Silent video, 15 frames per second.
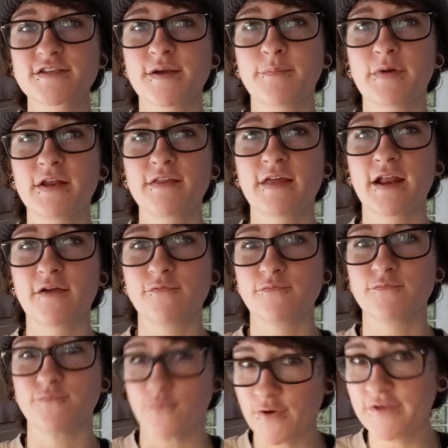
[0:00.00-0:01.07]
somebody that I
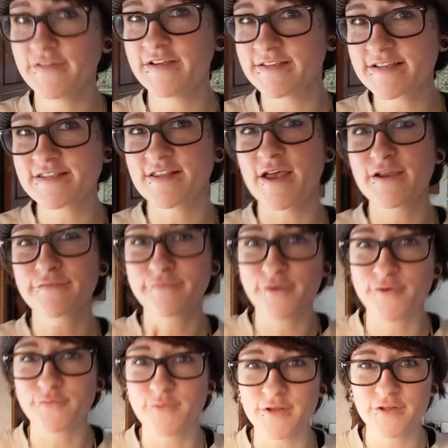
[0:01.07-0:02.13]
really disliked
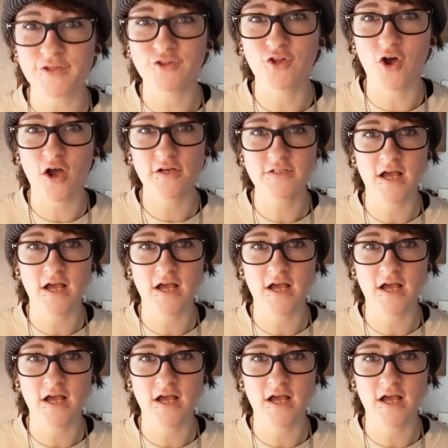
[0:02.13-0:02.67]
for a really long